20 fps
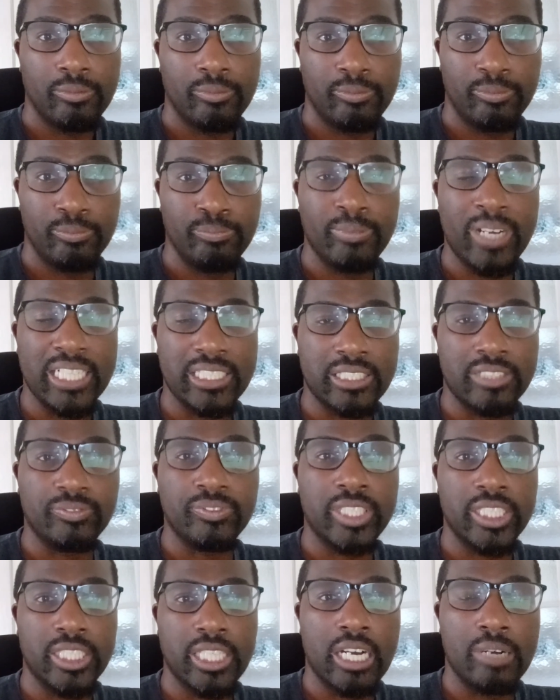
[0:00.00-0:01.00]

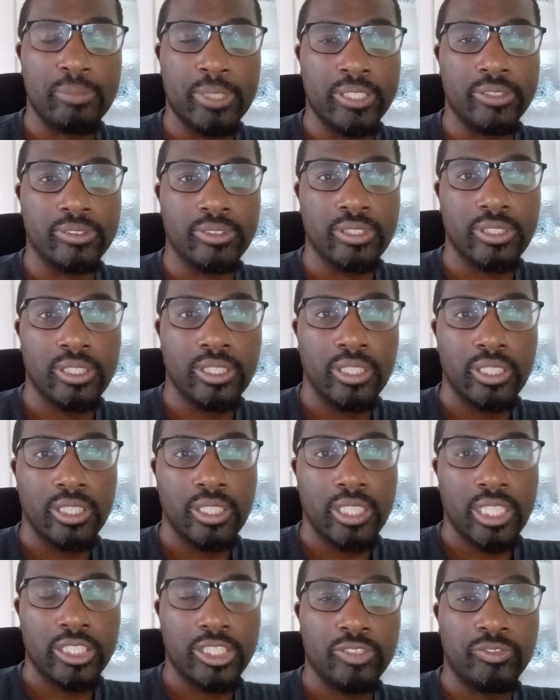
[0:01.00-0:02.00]
massively coming.
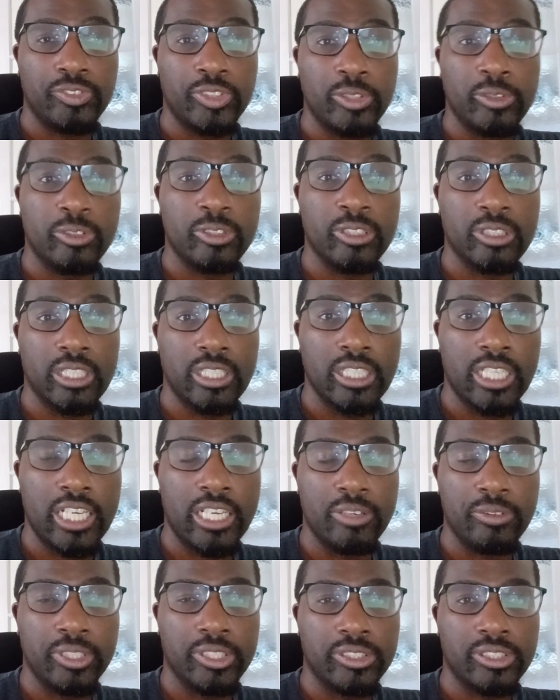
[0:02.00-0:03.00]
There's a few
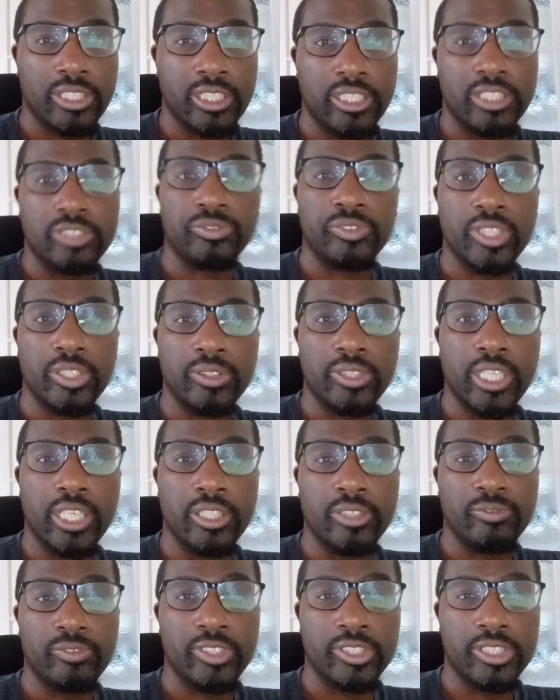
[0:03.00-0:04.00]
areas to this
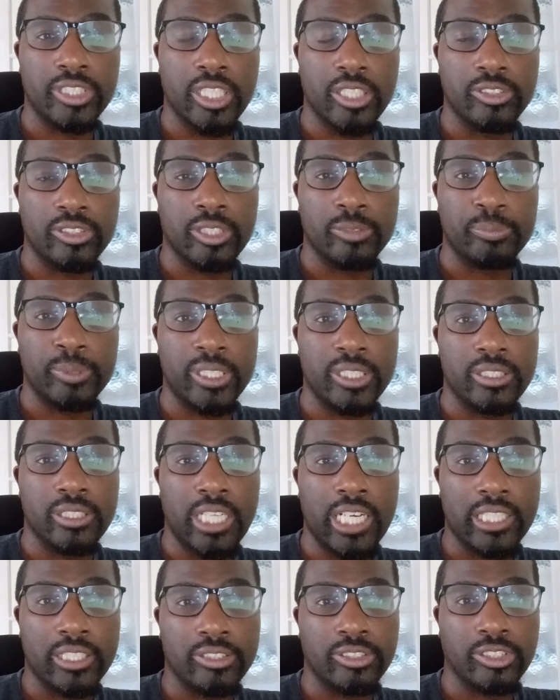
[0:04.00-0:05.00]
video, so please
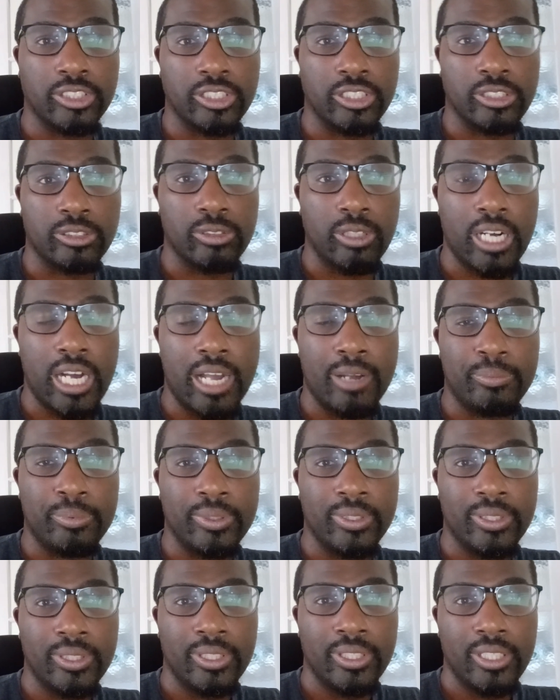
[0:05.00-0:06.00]
like and subscribe.
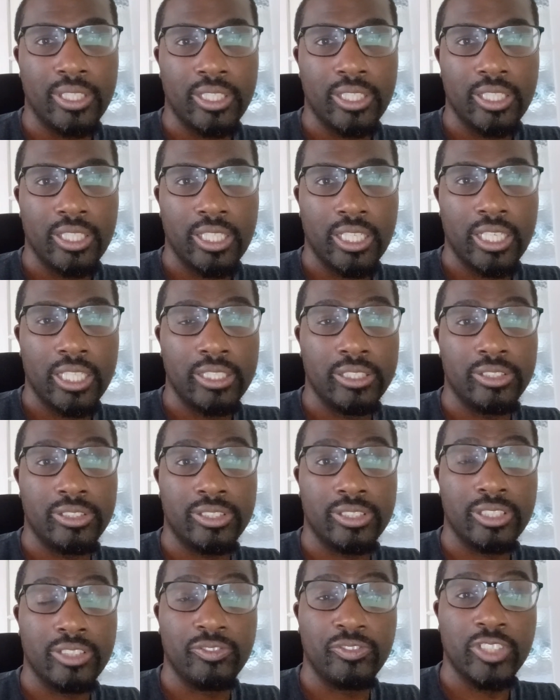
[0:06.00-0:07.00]
And
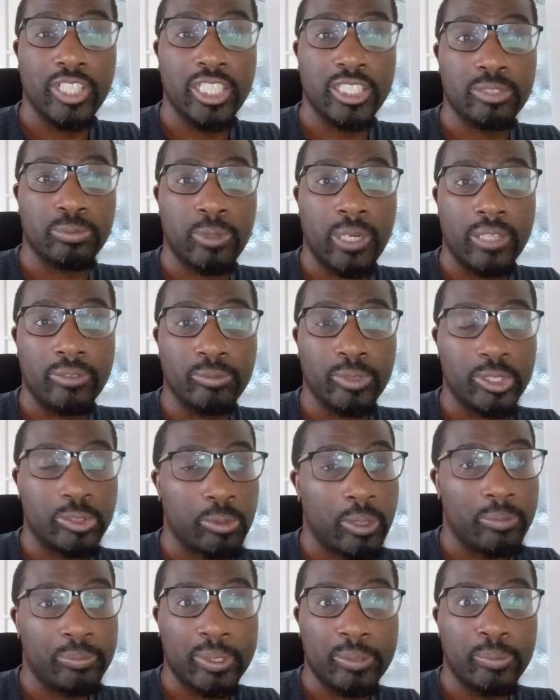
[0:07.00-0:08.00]
the first one, which
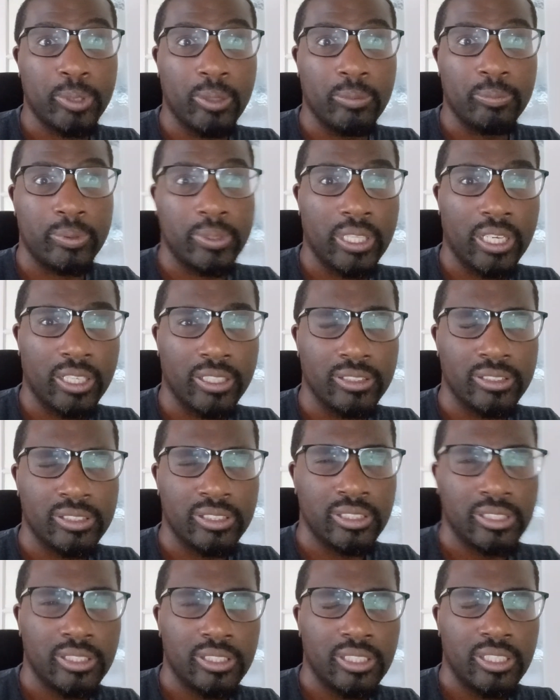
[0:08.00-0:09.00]
won't be popular,
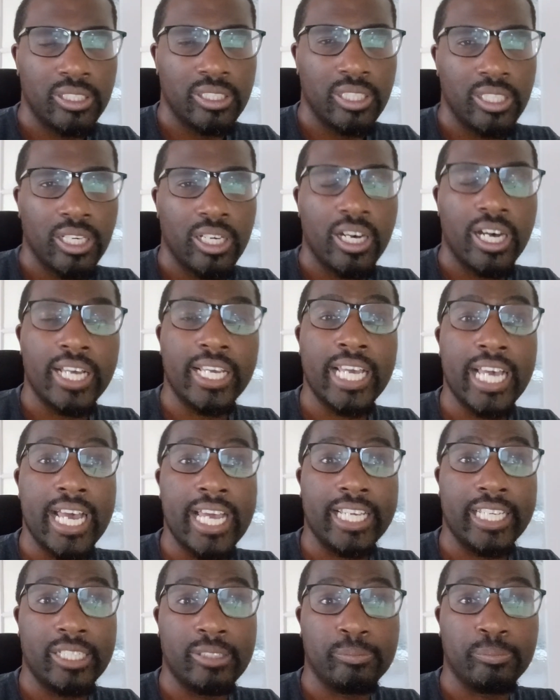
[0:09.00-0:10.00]
I
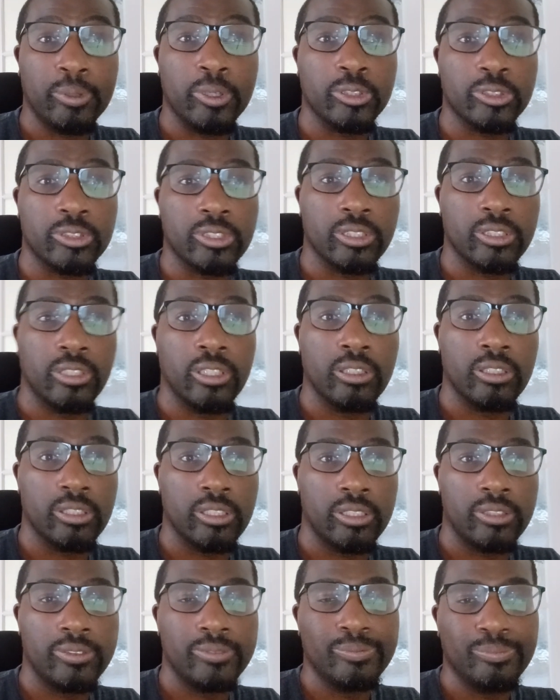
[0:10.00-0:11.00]
hate
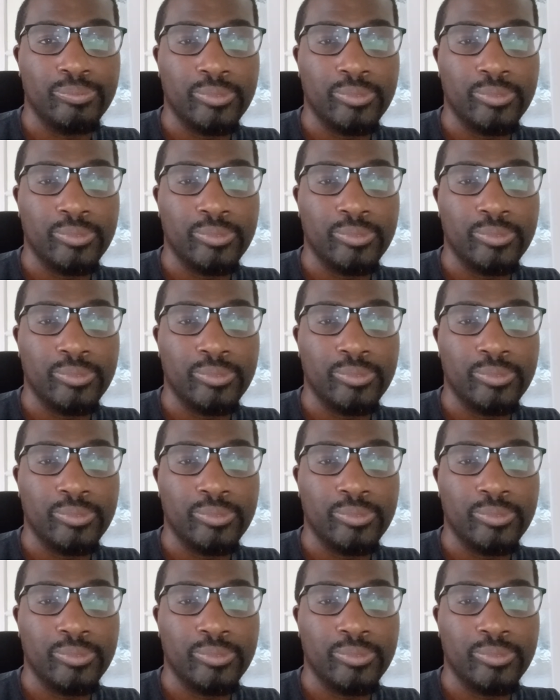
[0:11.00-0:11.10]
Postecoglou.